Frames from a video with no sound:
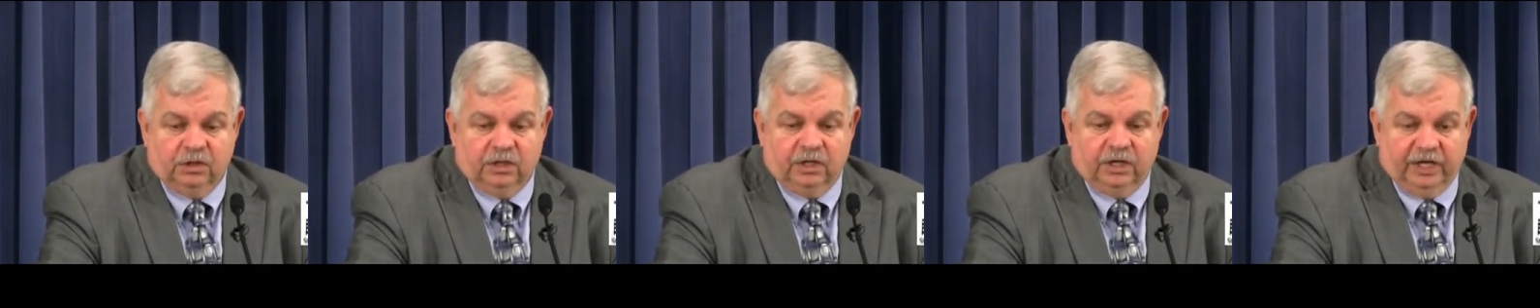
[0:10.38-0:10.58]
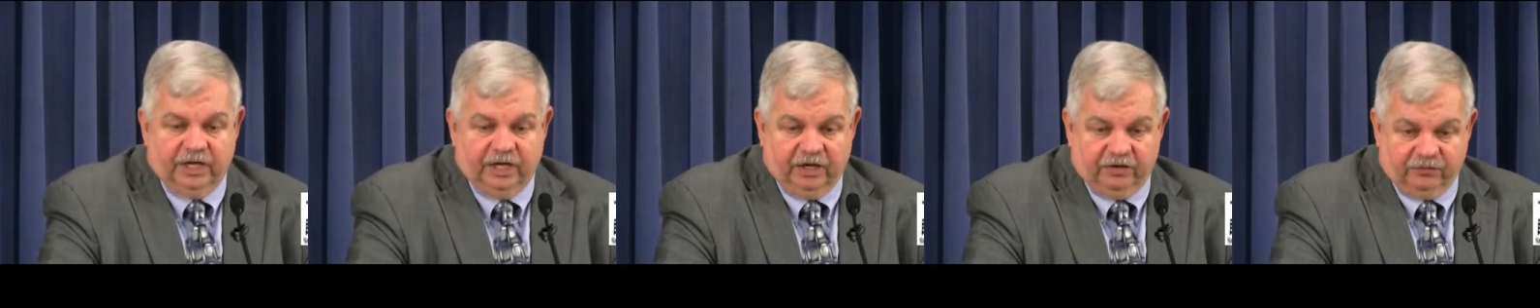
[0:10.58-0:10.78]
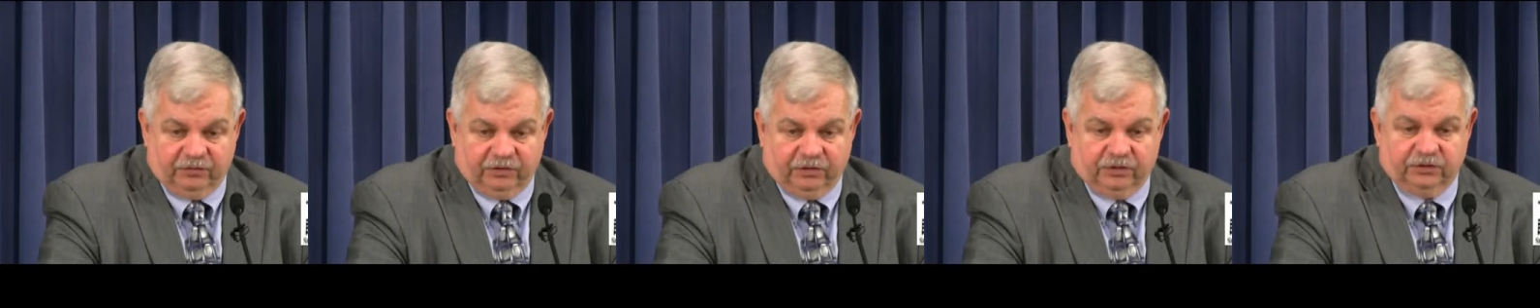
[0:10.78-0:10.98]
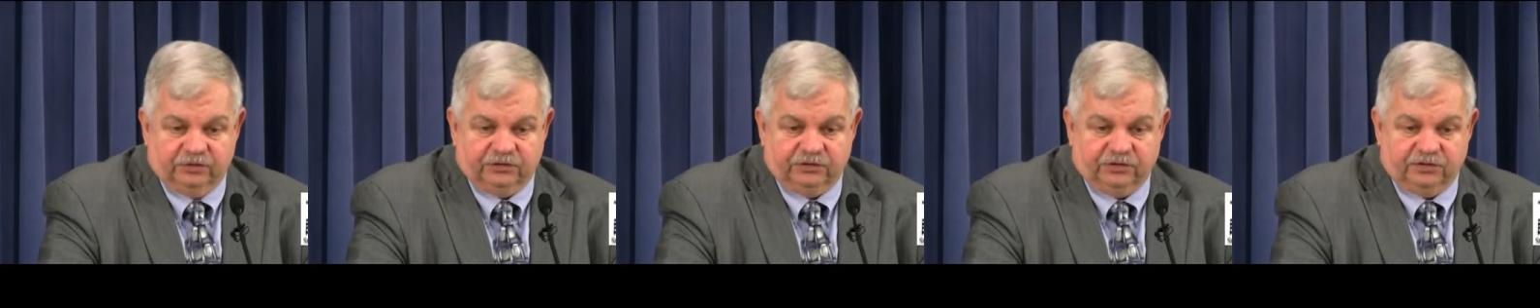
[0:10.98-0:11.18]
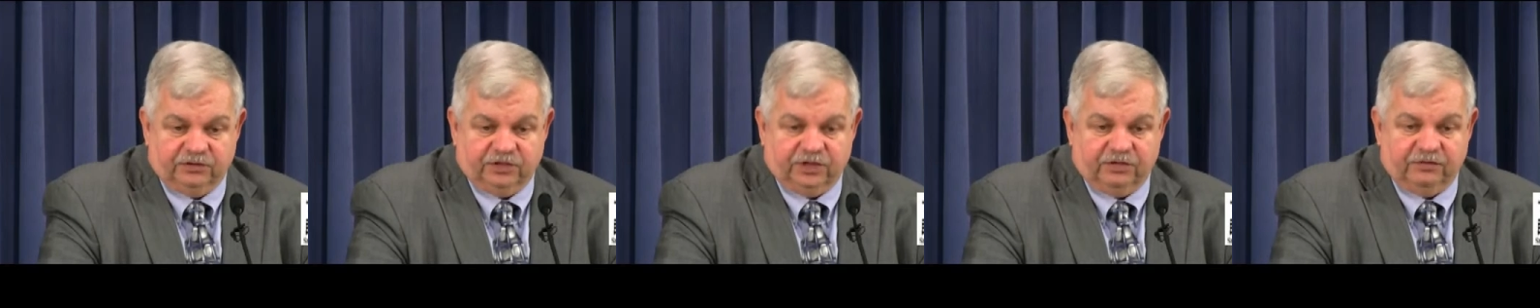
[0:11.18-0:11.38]
ever
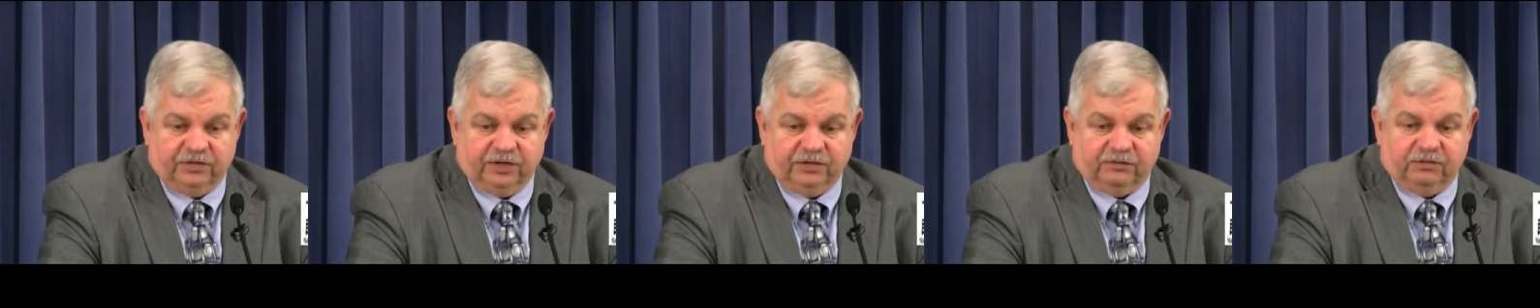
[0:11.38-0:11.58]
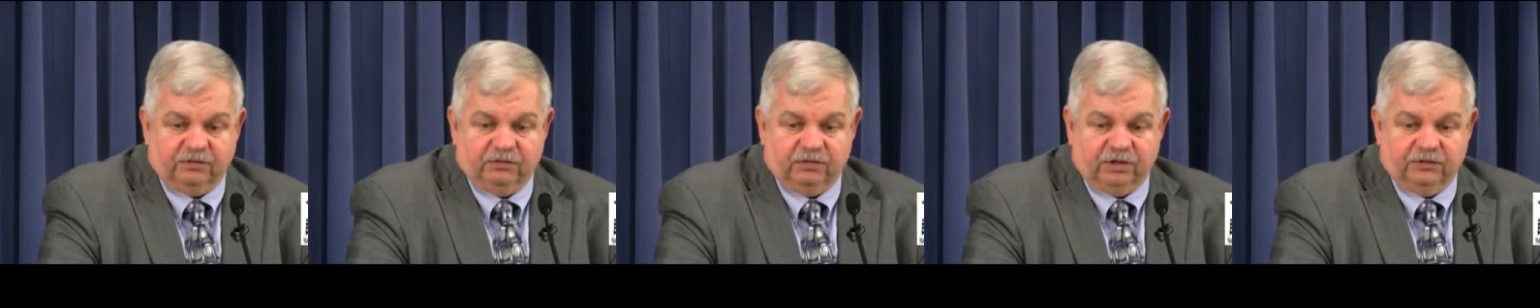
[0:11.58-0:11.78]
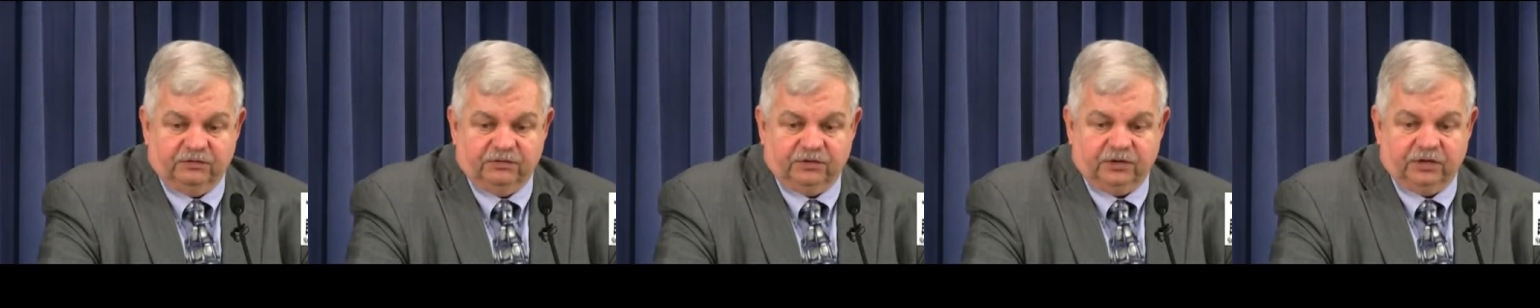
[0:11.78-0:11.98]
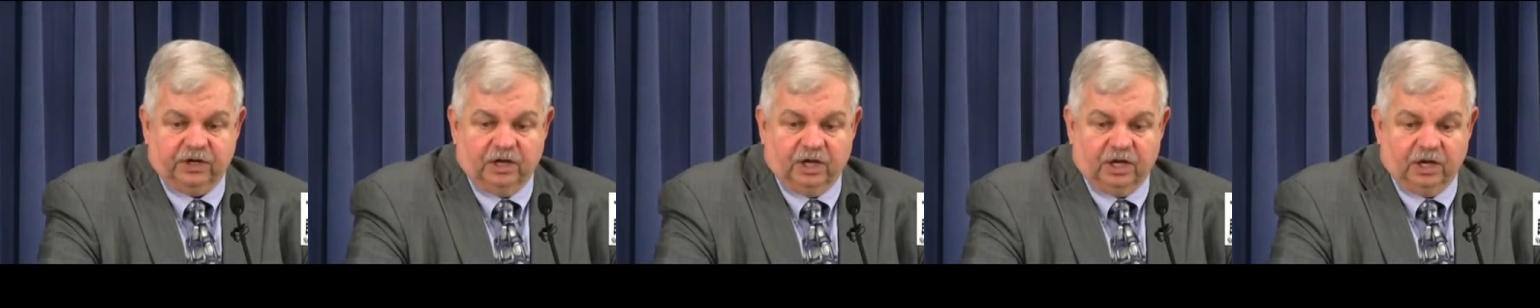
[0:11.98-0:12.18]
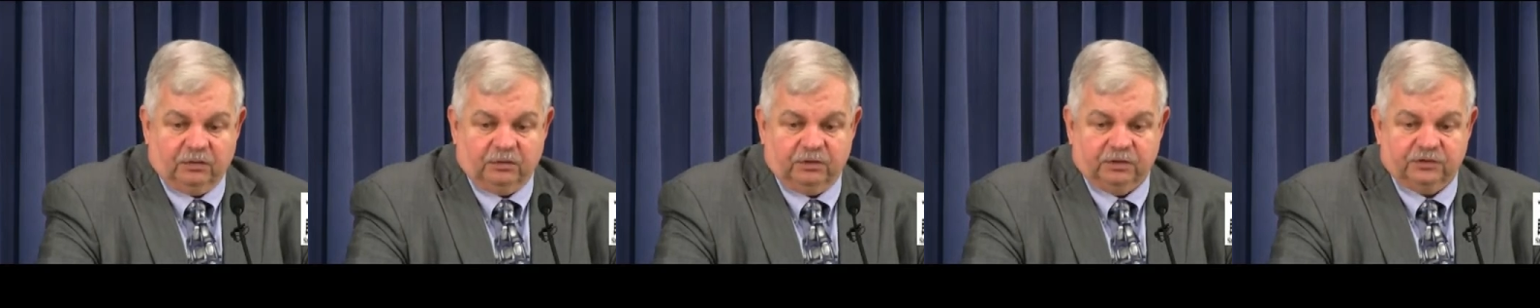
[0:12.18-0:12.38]
since I've ever run for
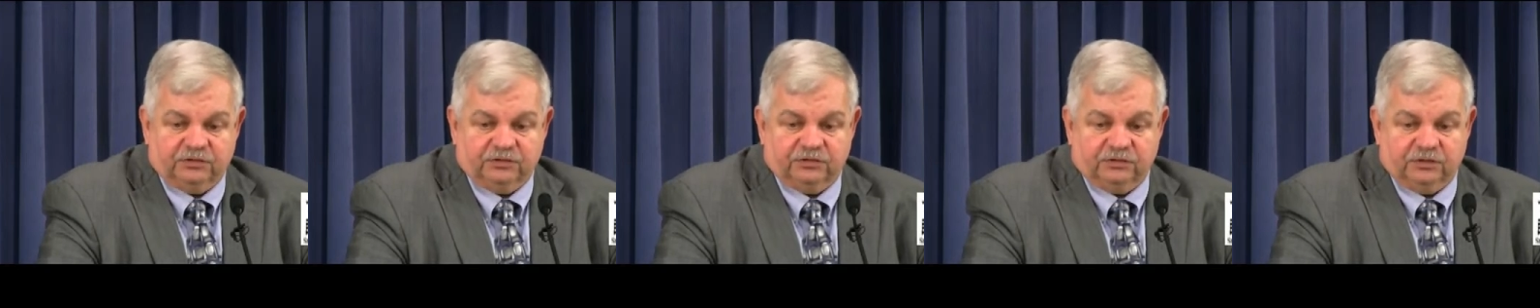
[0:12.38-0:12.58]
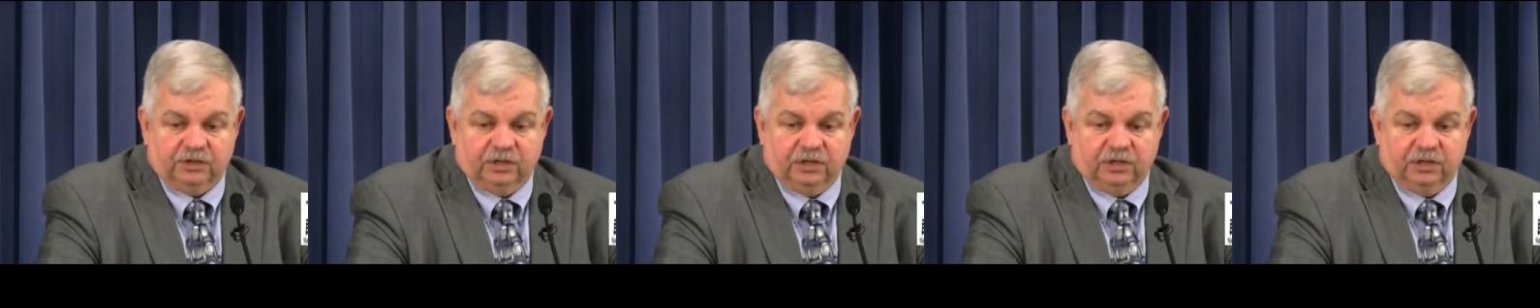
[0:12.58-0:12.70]
Congress.